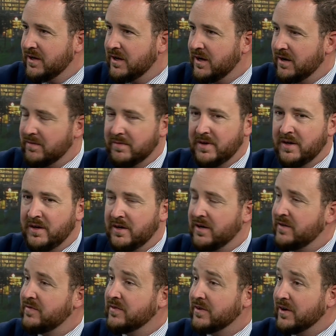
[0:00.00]
um, and, and,
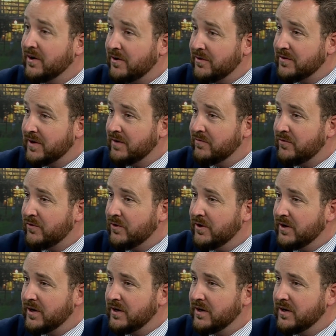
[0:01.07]
I still get a hard time
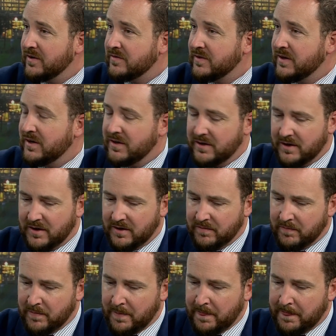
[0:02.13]
for it. I, I said, uh,
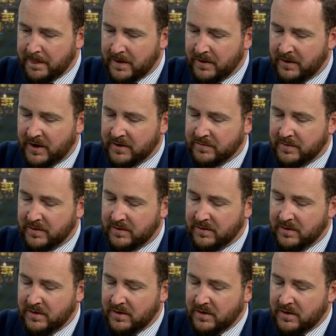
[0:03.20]
you know, he asked me,
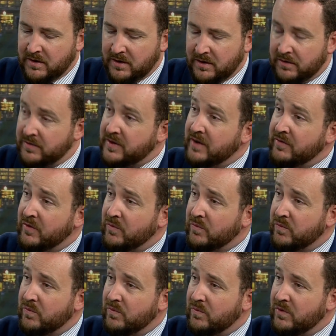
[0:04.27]
you know, Devon,
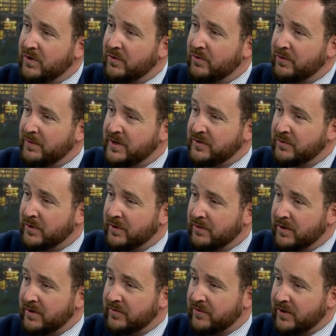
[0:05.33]
what, what made you want
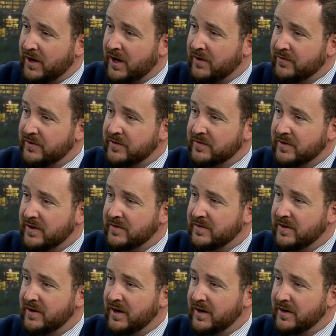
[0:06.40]
to run for office? And I
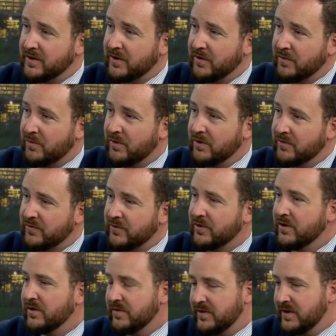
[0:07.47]
said, I didn't go to war
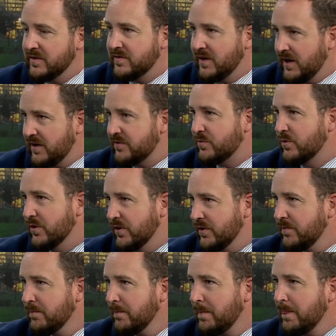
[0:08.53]
for this S word,